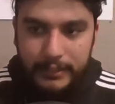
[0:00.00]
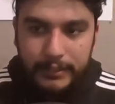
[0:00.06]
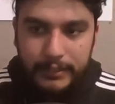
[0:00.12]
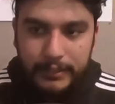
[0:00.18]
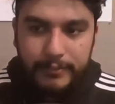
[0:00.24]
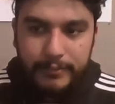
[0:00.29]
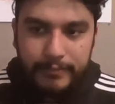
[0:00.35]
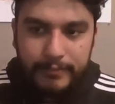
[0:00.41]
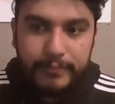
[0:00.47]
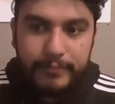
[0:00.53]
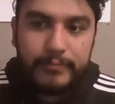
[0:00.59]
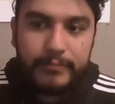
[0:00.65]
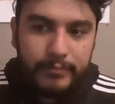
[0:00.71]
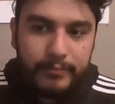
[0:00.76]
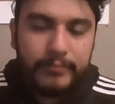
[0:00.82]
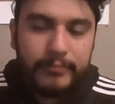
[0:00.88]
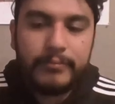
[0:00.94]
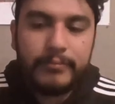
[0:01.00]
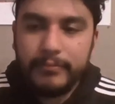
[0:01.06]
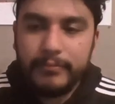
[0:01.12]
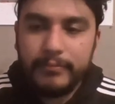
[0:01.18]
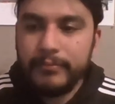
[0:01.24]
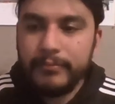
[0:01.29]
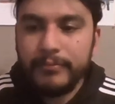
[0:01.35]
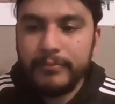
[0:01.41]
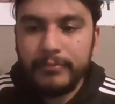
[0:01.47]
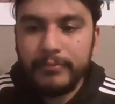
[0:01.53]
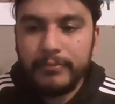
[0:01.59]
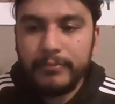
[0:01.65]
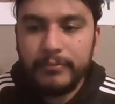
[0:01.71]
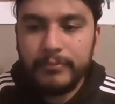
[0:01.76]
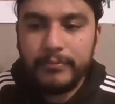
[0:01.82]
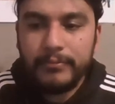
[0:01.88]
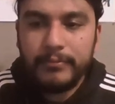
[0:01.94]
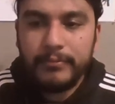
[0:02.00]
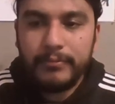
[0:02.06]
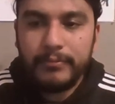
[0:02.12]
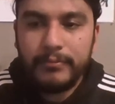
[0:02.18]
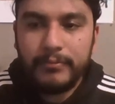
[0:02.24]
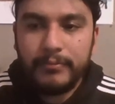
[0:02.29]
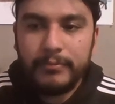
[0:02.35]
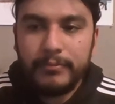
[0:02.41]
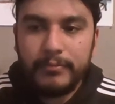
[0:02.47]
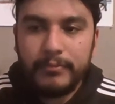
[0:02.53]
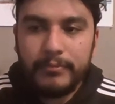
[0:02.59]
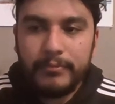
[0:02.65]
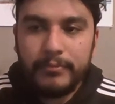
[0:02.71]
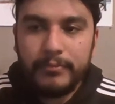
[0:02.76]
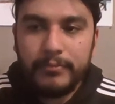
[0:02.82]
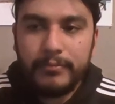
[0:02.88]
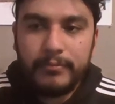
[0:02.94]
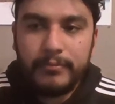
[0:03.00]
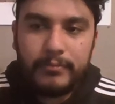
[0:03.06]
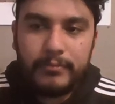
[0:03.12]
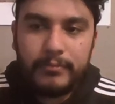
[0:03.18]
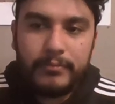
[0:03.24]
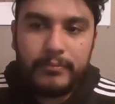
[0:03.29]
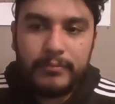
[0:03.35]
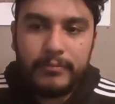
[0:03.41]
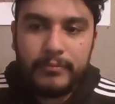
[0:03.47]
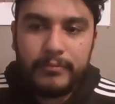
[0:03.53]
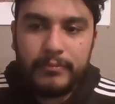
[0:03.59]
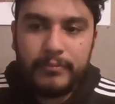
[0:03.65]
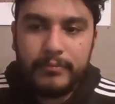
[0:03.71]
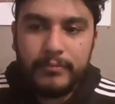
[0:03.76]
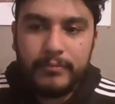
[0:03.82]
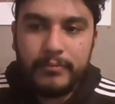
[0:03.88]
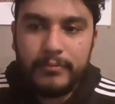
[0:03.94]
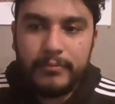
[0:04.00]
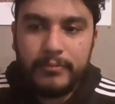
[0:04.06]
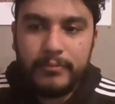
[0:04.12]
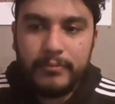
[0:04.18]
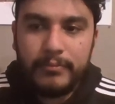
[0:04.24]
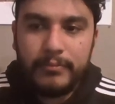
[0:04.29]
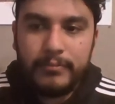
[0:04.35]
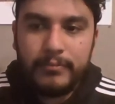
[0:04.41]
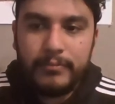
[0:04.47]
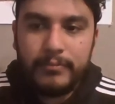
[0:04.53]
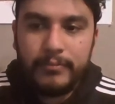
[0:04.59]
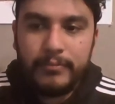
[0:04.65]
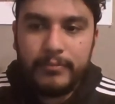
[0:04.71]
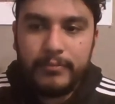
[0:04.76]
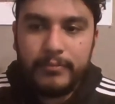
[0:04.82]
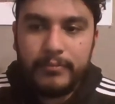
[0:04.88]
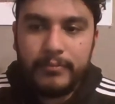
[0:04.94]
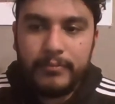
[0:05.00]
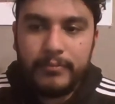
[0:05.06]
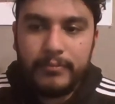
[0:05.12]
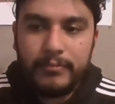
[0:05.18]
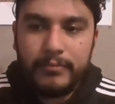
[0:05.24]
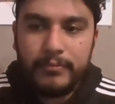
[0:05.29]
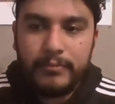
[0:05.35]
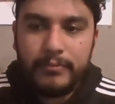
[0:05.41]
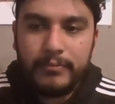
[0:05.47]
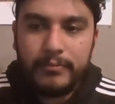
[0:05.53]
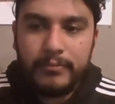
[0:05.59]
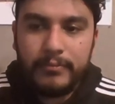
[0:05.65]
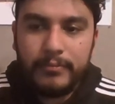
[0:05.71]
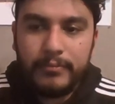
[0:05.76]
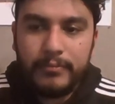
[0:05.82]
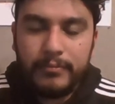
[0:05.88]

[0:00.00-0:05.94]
This person isn't speaking.